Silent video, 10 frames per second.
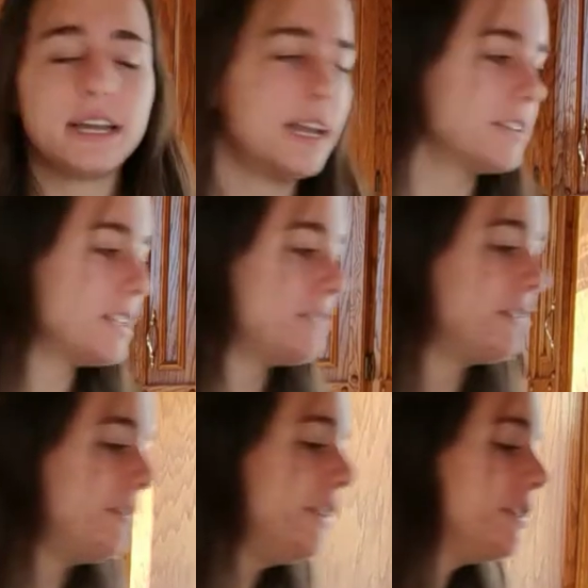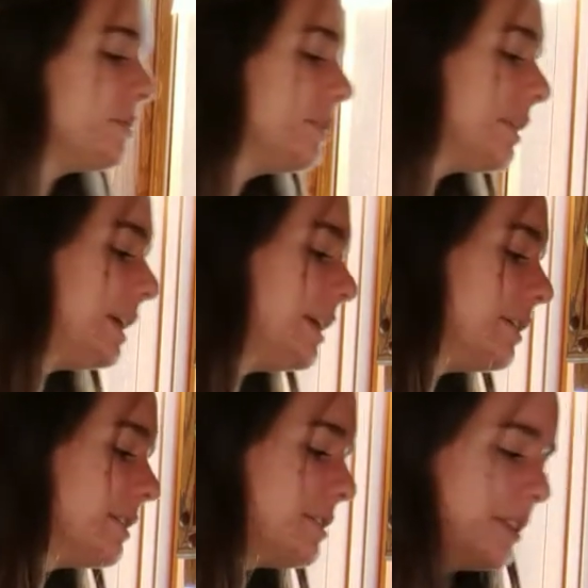I actually have a finished one right here
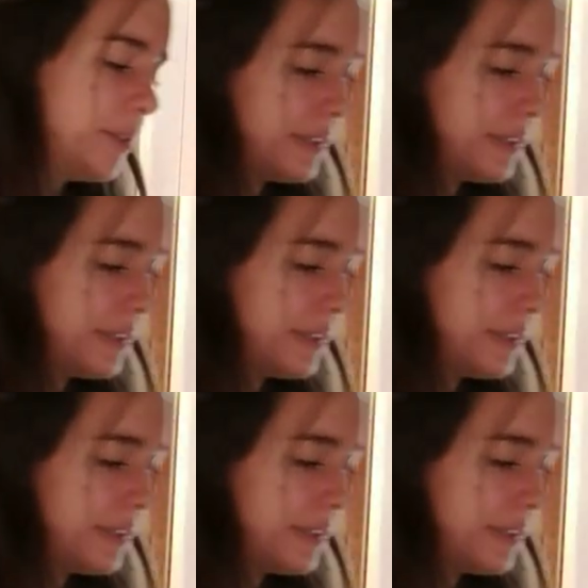just so you